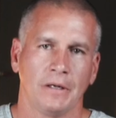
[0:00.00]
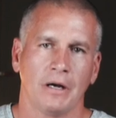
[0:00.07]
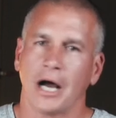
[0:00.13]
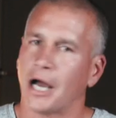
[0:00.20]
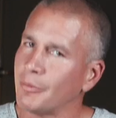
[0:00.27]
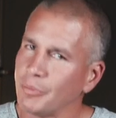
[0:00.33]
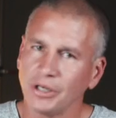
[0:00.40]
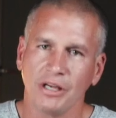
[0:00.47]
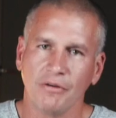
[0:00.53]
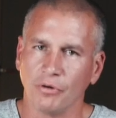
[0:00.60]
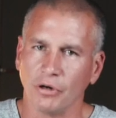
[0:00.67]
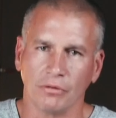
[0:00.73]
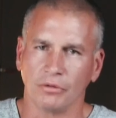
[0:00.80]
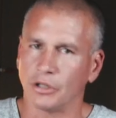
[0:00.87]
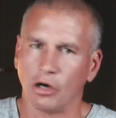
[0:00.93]
Now, I believe
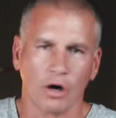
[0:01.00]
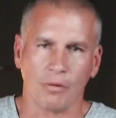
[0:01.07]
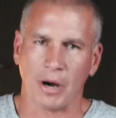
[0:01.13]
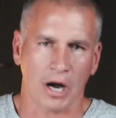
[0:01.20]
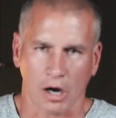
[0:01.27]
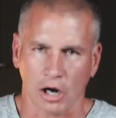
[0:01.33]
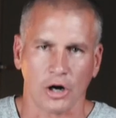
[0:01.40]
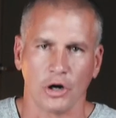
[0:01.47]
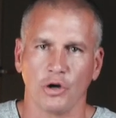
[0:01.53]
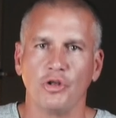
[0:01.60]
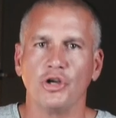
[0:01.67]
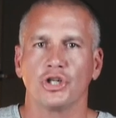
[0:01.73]
with all my heart,